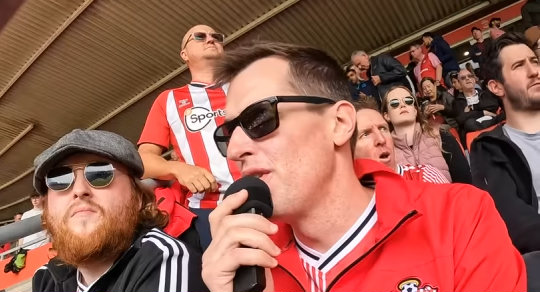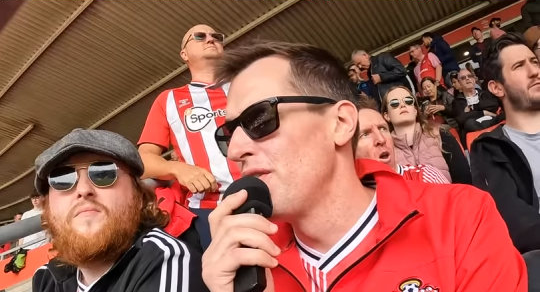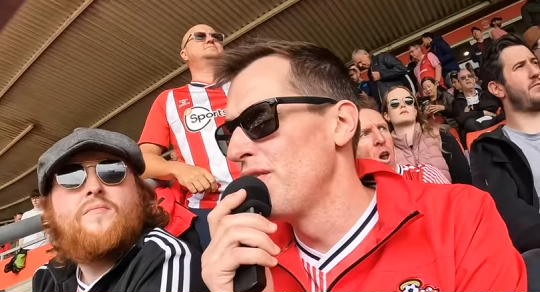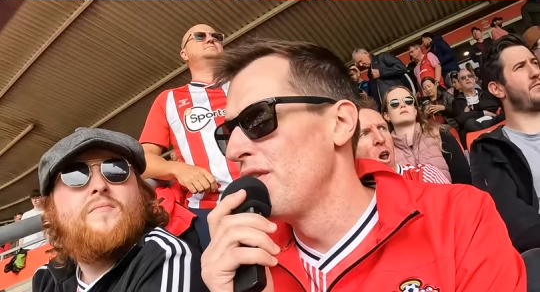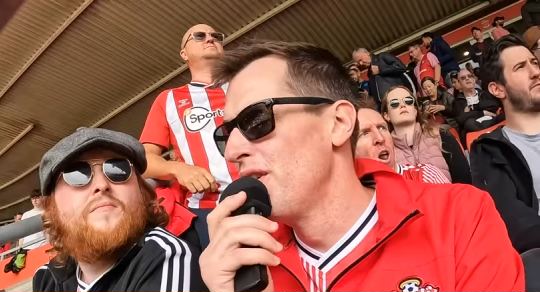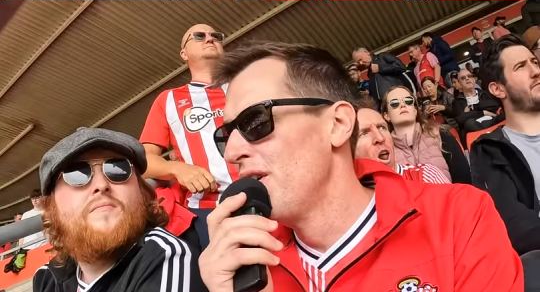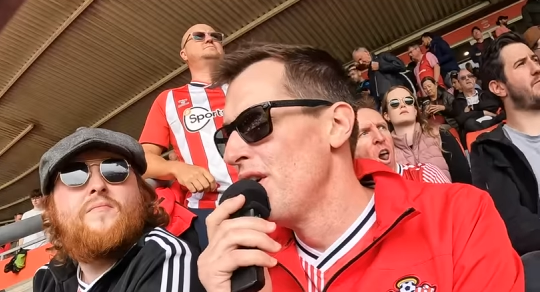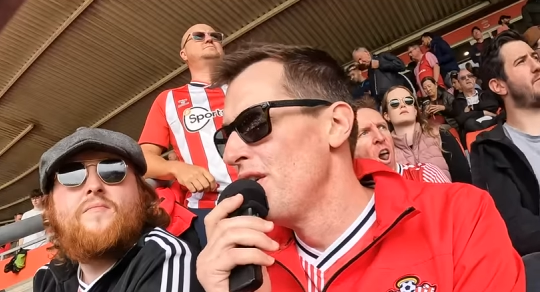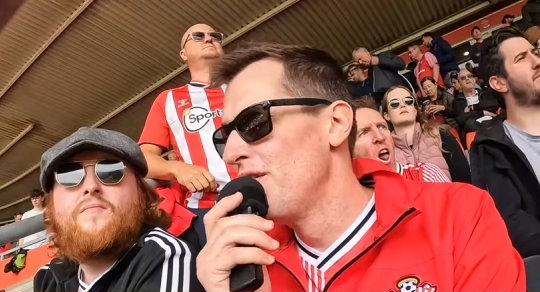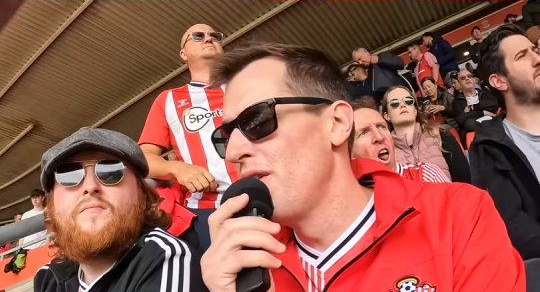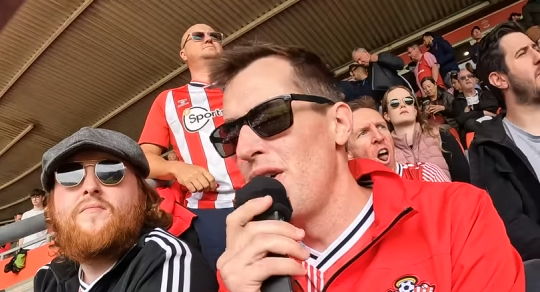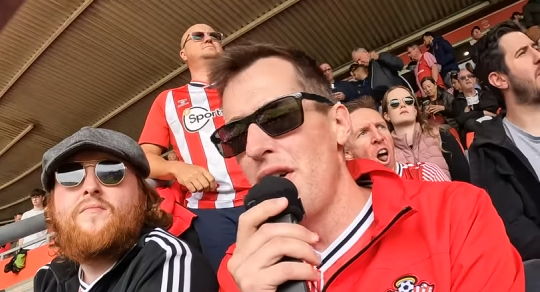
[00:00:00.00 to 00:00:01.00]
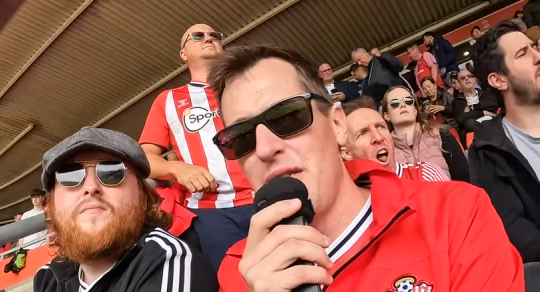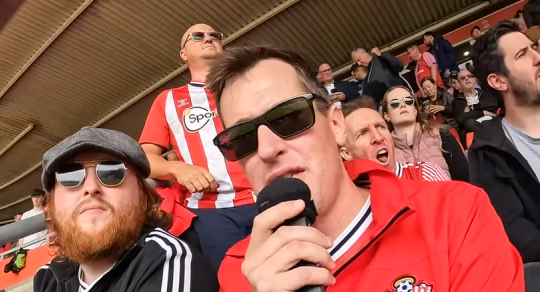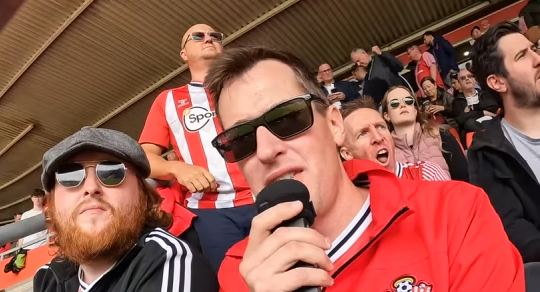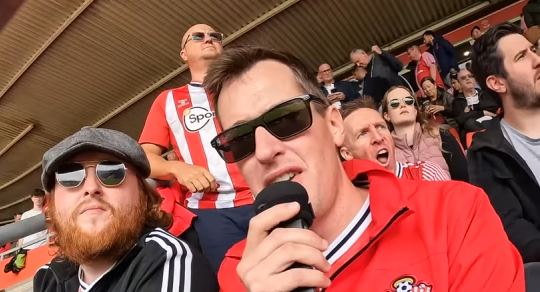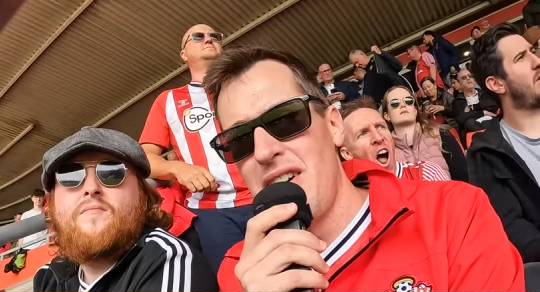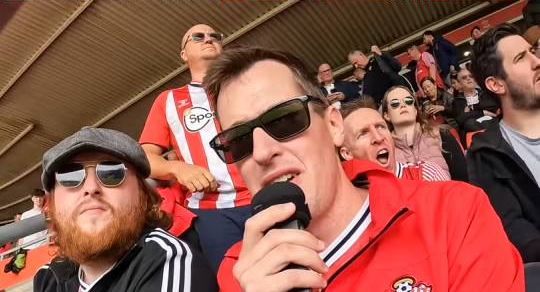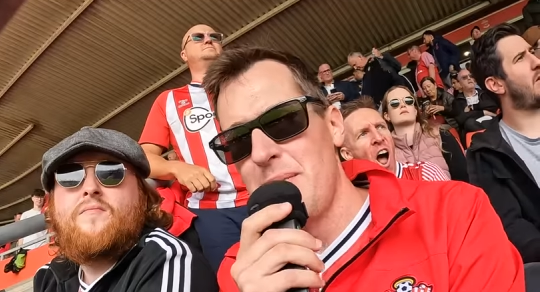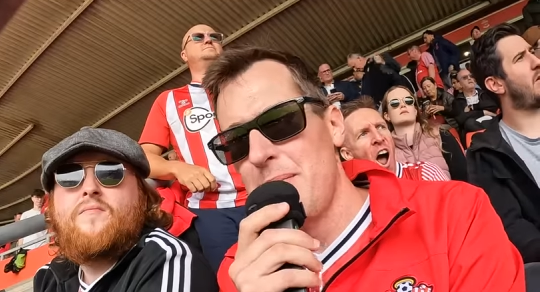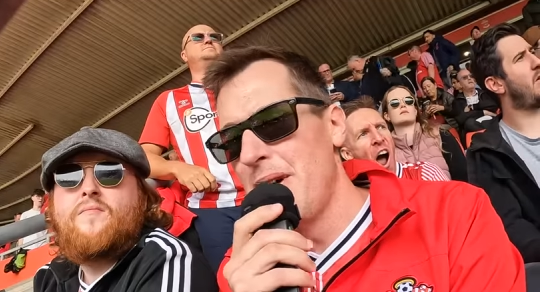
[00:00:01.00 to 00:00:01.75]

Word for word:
Speaker 1: off for offside.